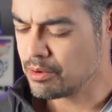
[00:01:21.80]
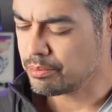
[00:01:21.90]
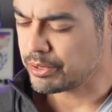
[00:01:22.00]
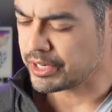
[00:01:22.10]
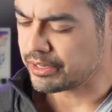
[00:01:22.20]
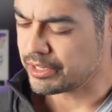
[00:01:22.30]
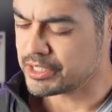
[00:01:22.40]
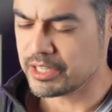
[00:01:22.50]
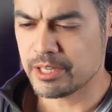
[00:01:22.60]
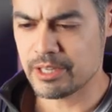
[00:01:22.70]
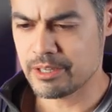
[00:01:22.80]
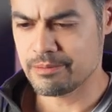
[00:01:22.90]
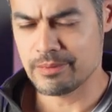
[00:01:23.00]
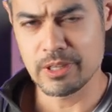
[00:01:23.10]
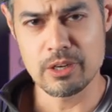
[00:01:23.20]
but it's a
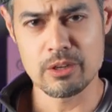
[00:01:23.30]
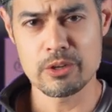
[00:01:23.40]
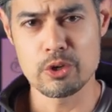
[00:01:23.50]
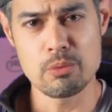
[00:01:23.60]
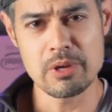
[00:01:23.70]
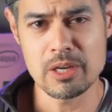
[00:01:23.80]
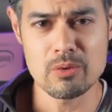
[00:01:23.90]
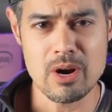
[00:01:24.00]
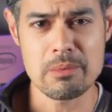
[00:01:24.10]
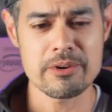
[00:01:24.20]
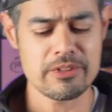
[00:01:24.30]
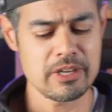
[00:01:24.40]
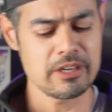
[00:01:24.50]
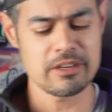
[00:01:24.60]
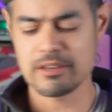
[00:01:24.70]
little goopy rubber
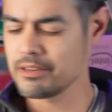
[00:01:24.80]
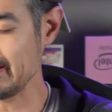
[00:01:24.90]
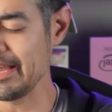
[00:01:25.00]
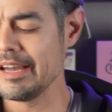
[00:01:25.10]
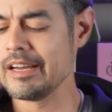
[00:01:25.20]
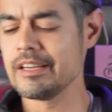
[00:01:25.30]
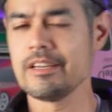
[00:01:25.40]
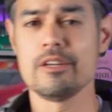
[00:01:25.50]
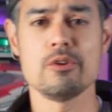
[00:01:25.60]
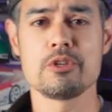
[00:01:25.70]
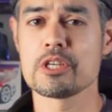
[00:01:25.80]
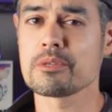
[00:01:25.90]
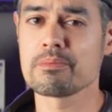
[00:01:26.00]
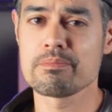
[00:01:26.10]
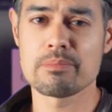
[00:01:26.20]
thing, and you
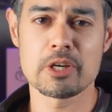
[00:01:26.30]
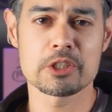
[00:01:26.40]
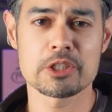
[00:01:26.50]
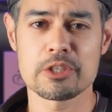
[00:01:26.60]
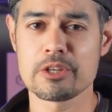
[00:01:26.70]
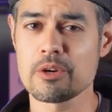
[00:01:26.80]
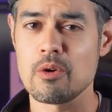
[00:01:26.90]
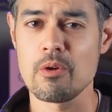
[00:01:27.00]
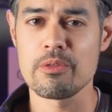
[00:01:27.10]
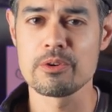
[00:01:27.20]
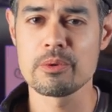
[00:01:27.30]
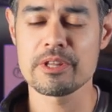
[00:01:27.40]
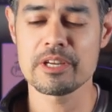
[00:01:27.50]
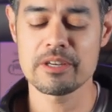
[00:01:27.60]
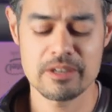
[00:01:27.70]
just puncture your hole through
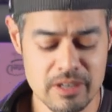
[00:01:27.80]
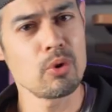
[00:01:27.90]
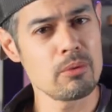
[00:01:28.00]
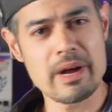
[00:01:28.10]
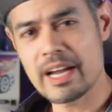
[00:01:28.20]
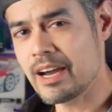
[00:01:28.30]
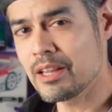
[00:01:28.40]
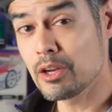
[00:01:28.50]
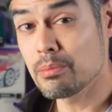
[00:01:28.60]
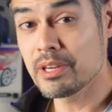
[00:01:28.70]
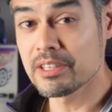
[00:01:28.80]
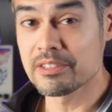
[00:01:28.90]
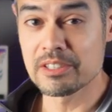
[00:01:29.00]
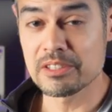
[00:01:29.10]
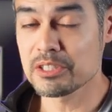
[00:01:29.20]
with it, pull it back out a little bit, and
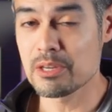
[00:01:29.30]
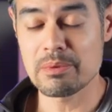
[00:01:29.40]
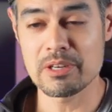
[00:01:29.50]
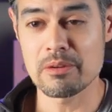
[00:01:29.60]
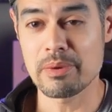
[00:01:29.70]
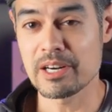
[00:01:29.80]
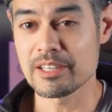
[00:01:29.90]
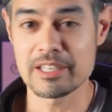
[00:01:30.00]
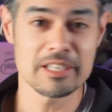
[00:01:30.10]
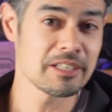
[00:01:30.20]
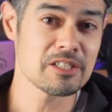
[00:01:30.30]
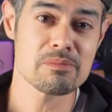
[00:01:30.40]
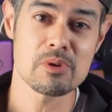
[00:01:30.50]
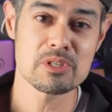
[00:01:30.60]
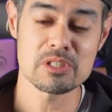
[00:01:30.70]
then snip it, and apparently it's
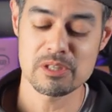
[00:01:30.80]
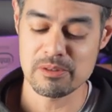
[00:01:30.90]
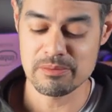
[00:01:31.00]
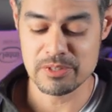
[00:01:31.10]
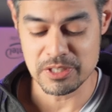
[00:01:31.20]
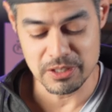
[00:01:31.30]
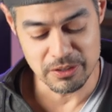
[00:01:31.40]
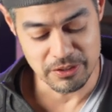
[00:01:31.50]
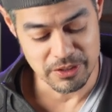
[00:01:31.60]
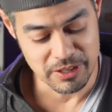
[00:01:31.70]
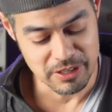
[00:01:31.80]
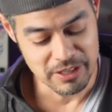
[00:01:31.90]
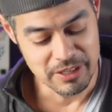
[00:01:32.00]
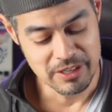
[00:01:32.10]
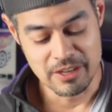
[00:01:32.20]
supposed to seal the
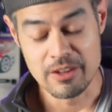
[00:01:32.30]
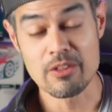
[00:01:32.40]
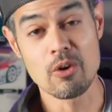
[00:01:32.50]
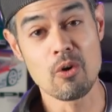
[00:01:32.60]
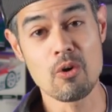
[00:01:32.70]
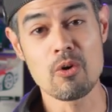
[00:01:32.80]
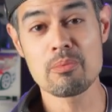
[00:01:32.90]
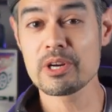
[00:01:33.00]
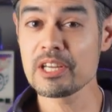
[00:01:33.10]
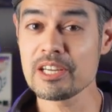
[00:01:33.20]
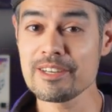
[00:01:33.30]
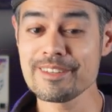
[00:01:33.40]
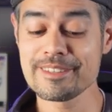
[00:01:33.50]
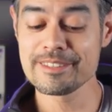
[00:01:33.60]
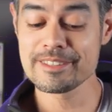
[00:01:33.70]
hole pretty
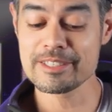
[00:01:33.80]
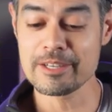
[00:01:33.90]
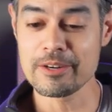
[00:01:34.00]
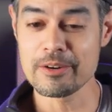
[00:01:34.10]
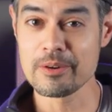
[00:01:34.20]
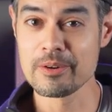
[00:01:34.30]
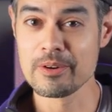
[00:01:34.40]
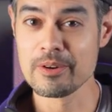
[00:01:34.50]
good. So